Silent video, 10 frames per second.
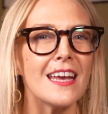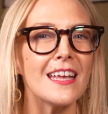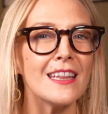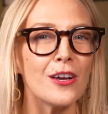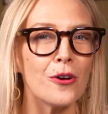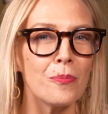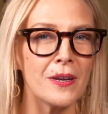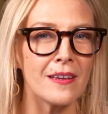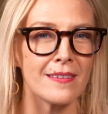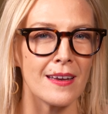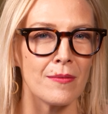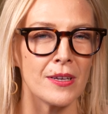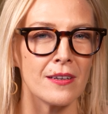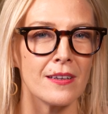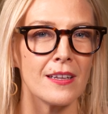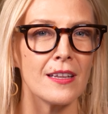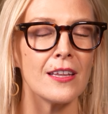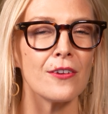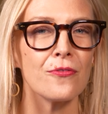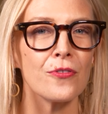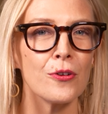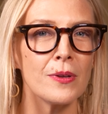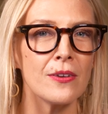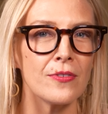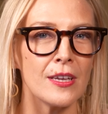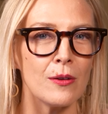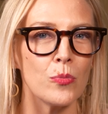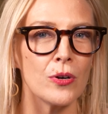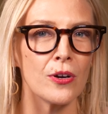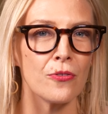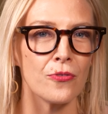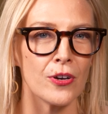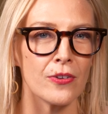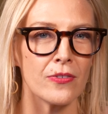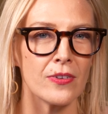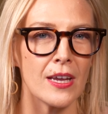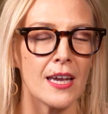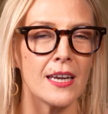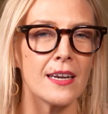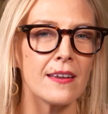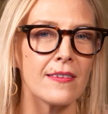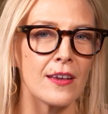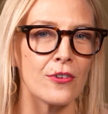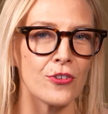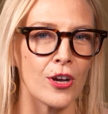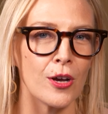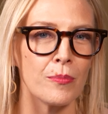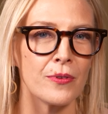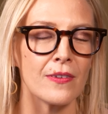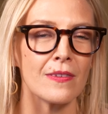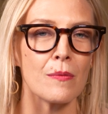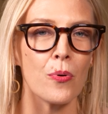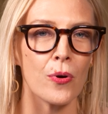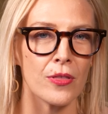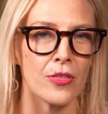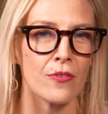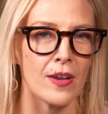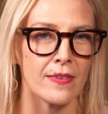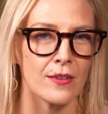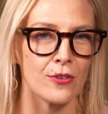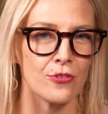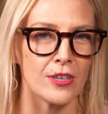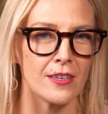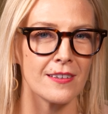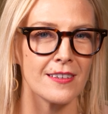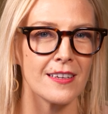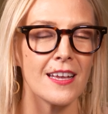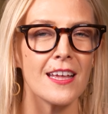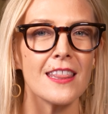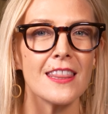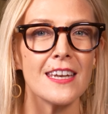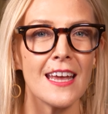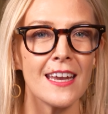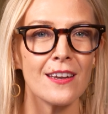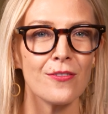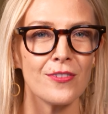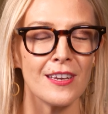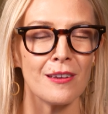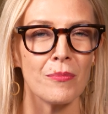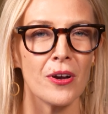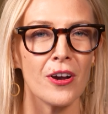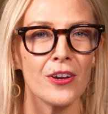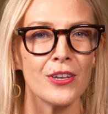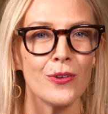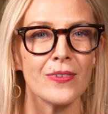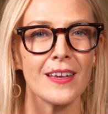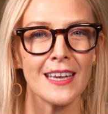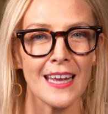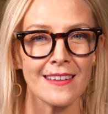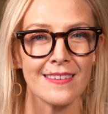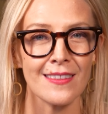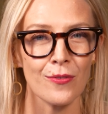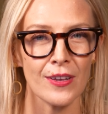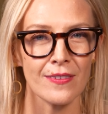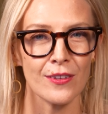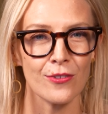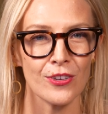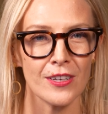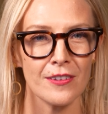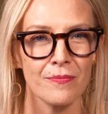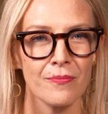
In the opening statement, the affirmative team will go first, and it is their job to support the resolution. The negative team argues against the resolution.